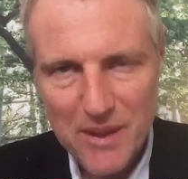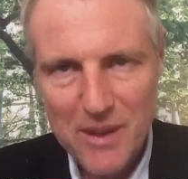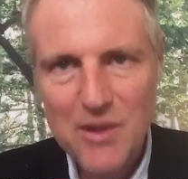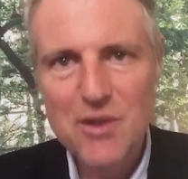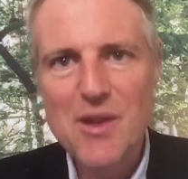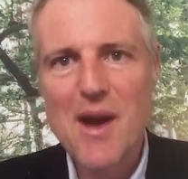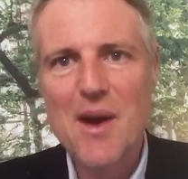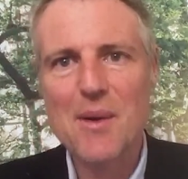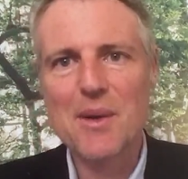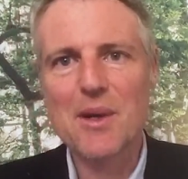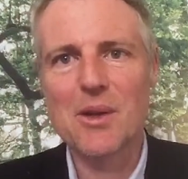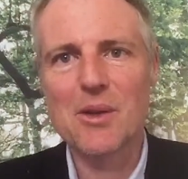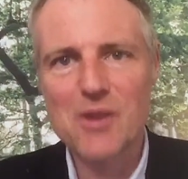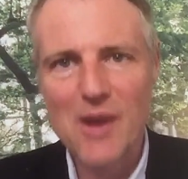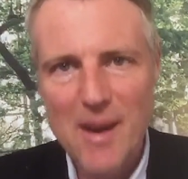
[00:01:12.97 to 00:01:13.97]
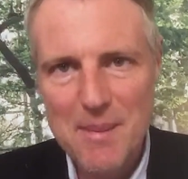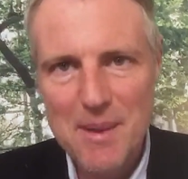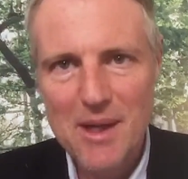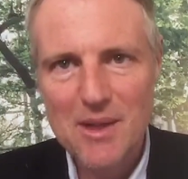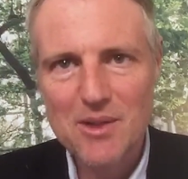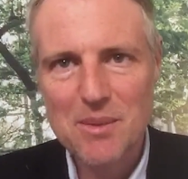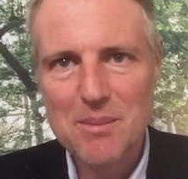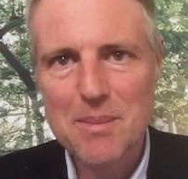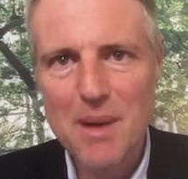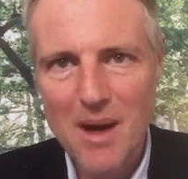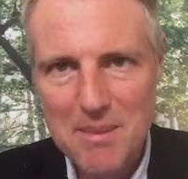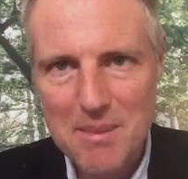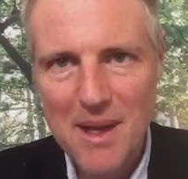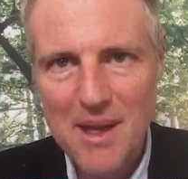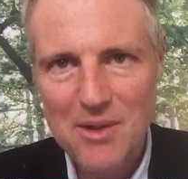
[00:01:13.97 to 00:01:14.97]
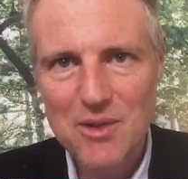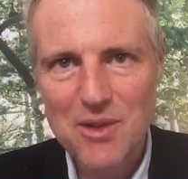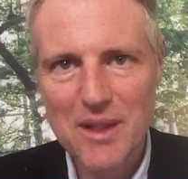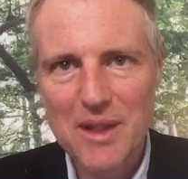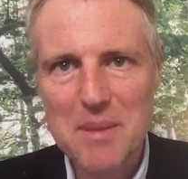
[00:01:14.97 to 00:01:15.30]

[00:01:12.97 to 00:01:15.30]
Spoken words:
is now contaminated by plastic,